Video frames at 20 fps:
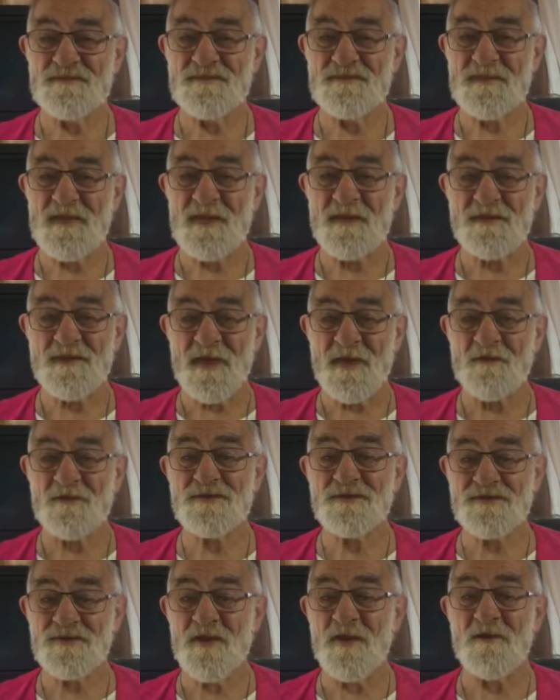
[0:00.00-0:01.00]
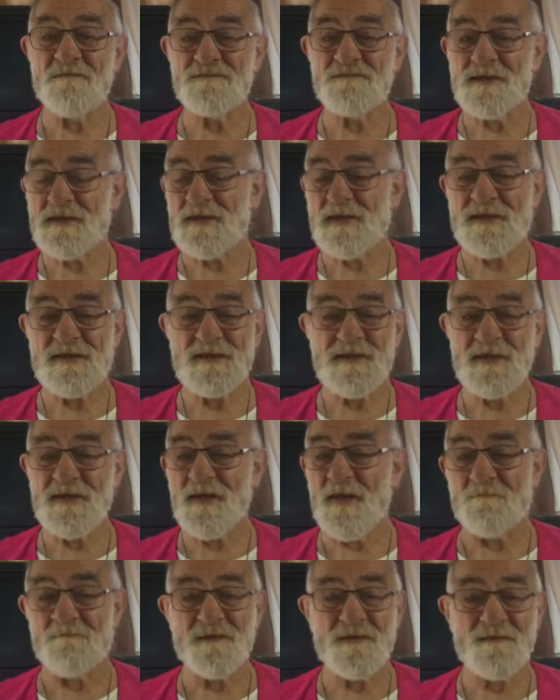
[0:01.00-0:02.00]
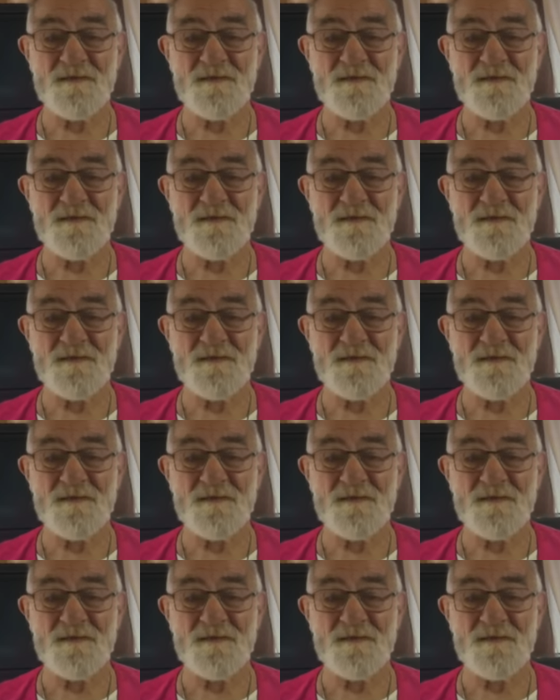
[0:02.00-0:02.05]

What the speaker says: And now it's time to clean it up.